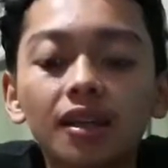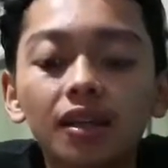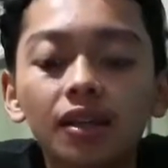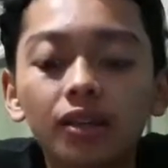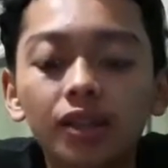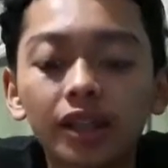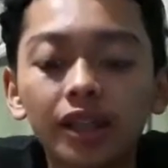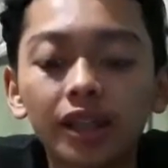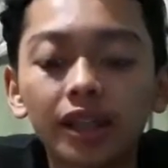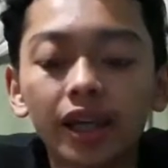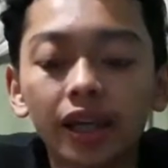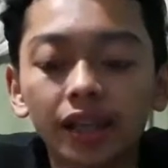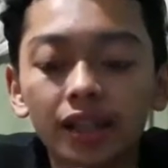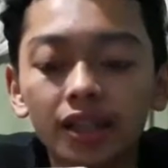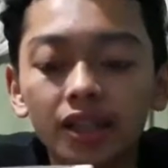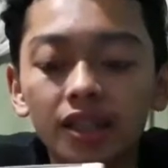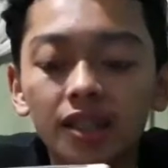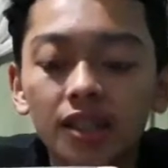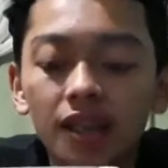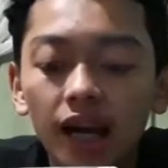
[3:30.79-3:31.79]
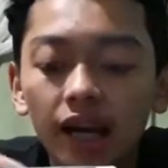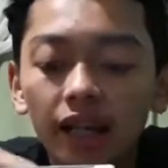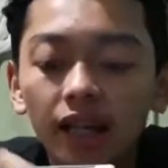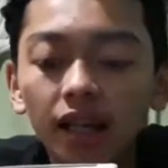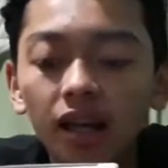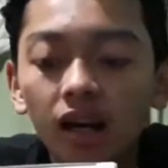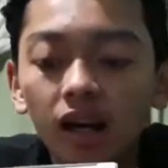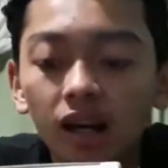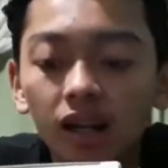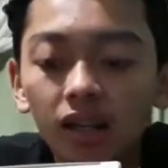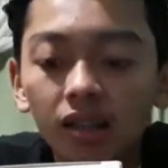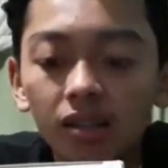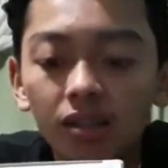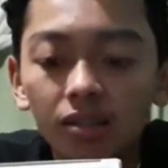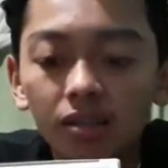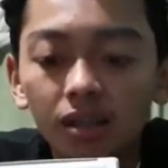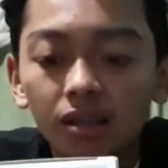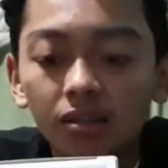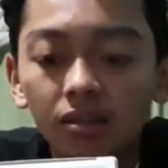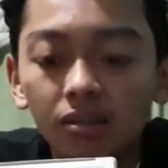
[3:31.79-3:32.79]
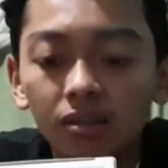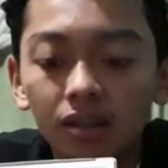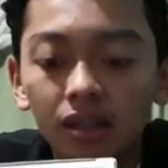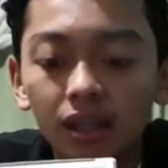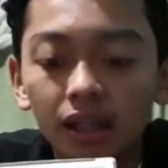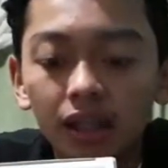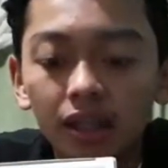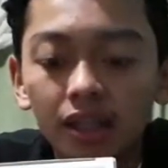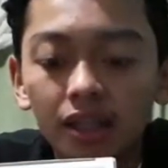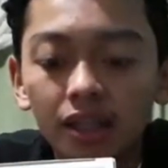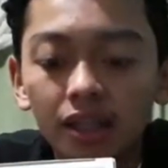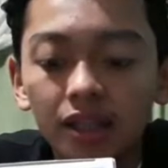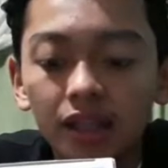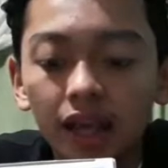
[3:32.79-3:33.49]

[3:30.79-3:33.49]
you can get Psylocke, you can get